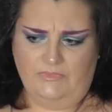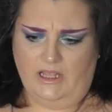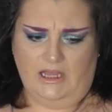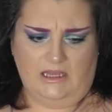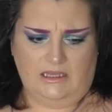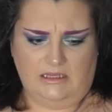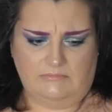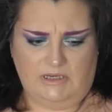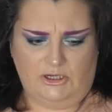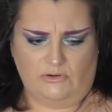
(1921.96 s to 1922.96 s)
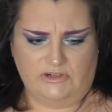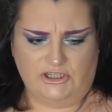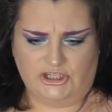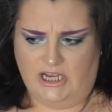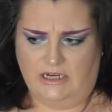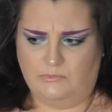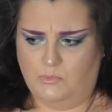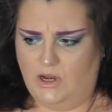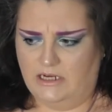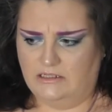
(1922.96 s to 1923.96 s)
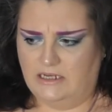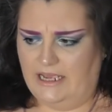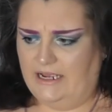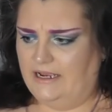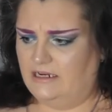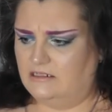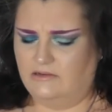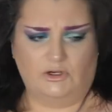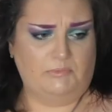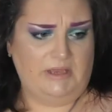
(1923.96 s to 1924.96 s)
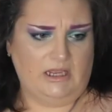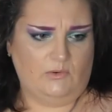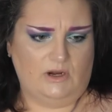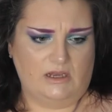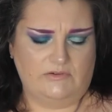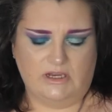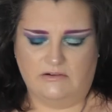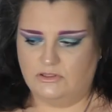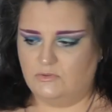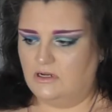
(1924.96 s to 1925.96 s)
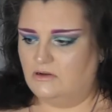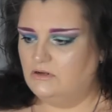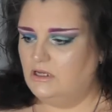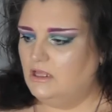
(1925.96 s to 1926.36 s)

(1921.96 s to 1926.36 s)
um, an orange coloured one and I've got a pink one over there as well.